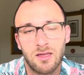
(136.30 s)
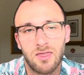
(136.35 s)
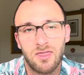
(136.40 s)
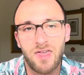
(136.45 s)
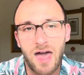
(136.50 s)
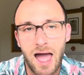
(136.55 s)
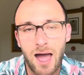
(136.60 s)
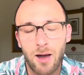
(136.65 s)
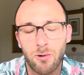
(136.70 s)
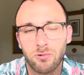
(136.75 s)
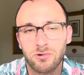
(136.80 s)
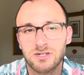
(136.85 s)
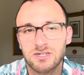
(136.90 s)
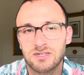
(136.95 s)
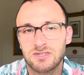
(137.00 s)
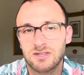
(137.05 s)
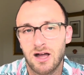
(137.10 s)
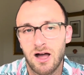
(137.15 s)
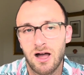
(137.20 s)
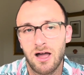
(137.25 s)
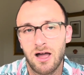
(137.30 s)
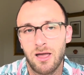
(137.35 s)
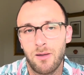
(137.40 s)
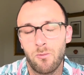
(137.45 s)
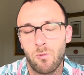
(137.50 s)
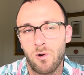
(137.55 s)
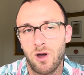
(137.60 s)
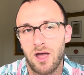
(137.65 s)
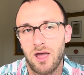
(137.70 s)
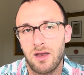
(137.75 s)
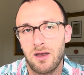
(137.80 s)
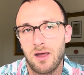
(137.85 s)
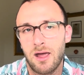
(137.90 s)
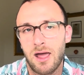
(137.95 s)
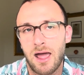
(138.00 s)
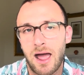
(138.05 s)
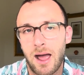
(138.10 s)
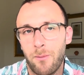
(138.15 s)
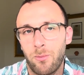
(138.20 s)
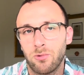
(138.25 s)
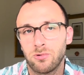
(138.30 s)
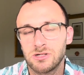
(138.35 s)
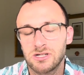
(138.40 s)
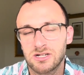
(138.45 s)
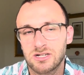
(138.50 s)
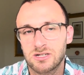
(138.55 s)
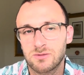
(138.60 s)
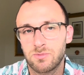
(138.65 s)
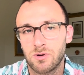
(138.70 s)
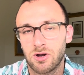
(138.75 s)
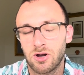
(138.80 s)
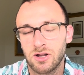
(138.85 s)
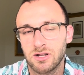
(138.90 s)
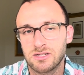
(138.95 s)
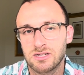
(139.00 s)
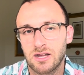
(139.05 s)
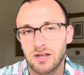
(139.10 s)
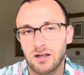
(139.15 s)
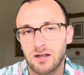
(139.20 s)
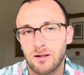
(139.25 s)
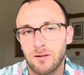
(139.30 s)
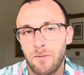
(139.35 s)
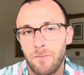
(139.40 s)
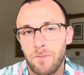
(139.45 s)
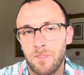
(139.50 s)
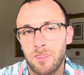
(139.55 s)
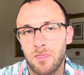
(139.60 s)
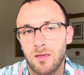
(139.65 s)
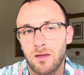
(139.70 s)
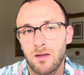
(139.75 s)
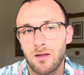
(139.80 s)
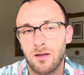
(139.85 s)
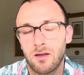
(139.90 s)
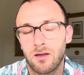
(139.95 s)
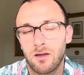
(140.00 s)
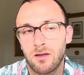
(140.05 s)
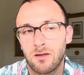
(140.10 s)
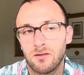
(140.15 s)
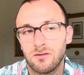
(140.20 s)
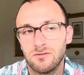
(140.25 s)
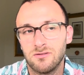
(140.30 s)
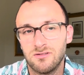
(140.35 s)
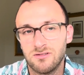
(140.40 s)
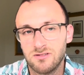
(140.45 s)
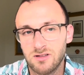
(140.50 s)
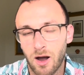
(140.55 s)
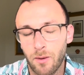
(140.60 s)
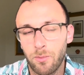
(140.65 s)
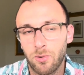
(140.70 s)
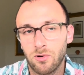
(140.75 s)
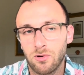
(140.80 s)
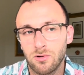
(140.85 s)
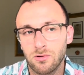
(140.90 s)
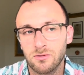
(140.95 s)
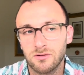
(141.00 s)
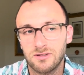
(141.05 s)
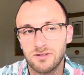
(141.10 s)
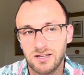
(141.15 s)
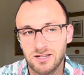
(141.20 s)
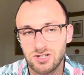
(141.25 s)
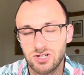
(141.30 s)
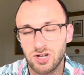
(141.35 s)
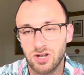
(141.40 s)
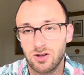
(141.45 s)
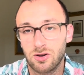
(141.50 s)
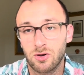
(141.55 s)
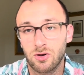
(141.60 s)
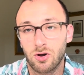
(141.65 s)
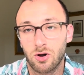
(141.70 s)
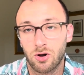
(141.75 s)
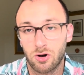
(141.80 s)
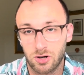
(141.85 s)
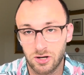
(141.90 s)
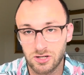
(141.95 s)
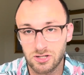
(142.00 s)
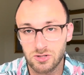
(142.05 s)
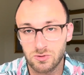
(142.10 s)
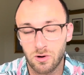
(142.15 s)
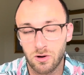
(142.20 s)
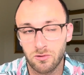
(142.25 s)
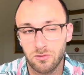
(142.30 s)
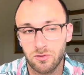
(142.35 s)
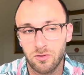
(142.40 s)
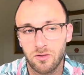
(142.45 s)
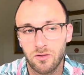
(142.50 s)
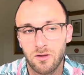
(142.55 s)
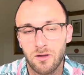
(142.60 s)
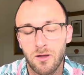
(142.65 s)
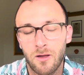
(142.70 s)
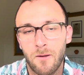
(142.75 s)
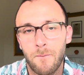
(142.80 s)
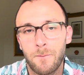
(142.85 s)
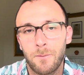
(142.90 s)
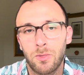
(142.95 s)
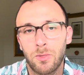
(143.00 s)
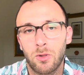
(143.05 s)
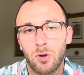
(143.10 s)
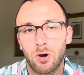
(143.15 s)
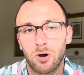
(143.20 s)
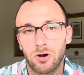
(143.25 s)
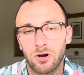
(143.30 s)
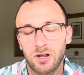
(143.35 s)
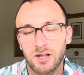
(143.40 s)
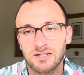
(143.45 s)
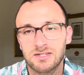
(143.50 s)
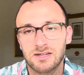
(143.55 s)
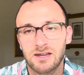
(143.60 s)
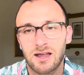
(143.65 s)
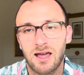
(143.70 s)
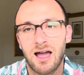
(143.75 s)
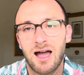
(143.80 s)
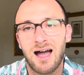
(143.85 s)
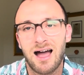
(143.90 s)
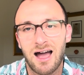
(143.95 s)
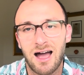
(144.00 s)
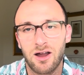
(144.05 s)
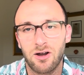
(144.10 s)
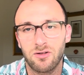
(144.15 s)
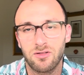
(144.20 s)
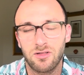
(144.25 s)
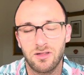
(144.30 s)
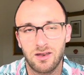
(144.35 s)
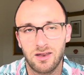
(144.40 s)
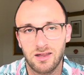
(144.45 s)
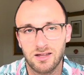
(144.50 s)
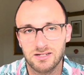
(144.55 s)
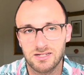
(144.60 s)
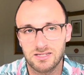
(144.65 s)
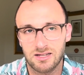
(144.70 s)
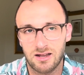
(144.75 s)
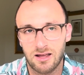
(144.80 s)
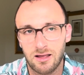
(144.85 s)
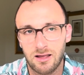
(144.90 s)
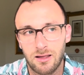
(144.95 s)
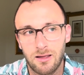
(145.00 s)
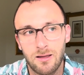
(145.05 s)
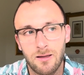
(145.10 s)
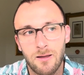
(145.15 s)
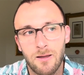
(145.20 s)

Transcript: That was a time when Apple was experiencing double-digit earnings growth, earnings higher than it is today.